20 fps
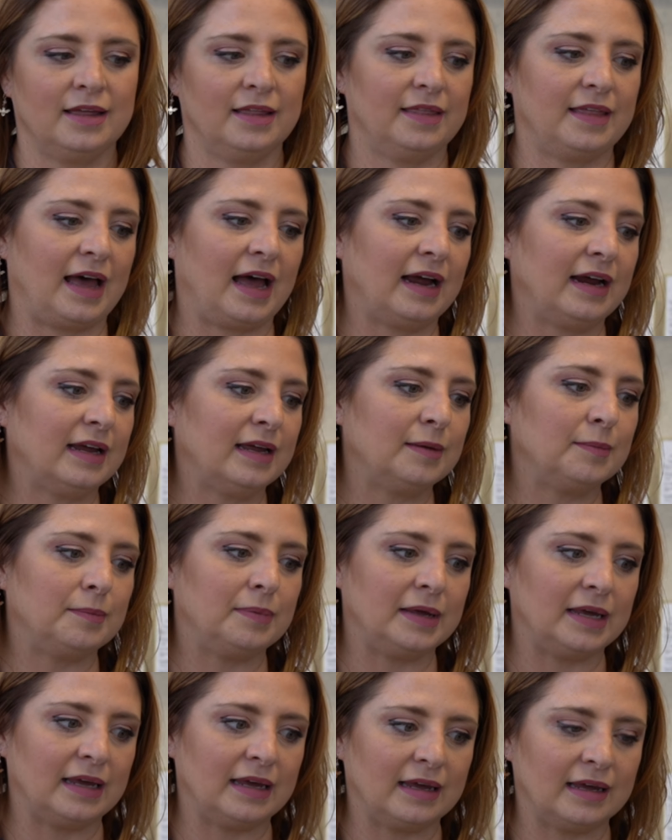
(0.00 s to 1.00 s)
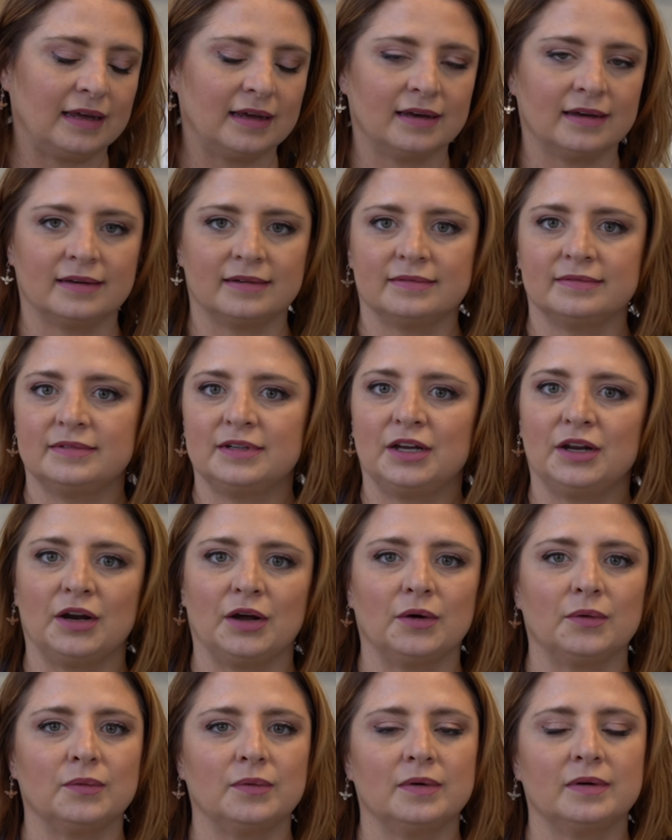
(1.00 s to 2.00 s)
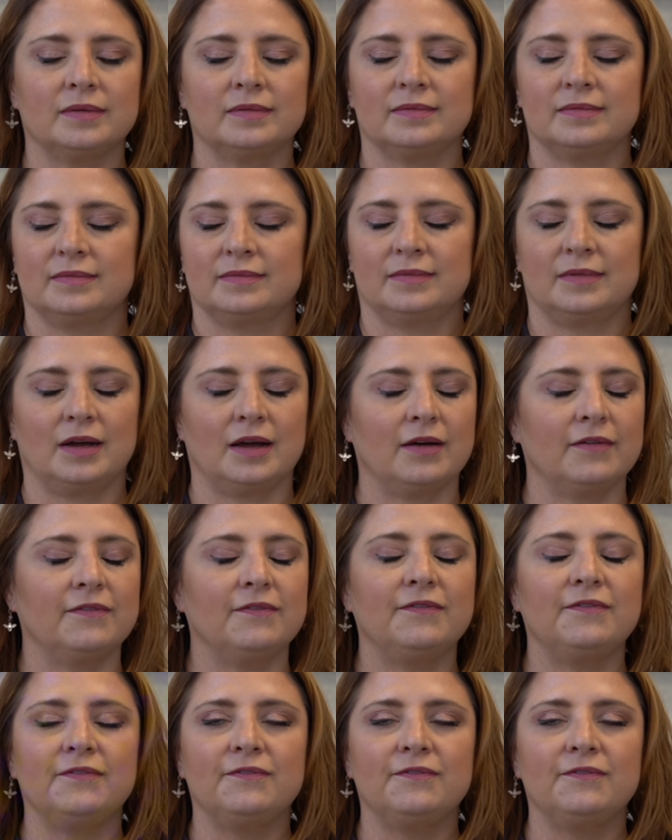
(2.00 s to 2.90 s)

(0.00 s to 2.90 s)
That can be, a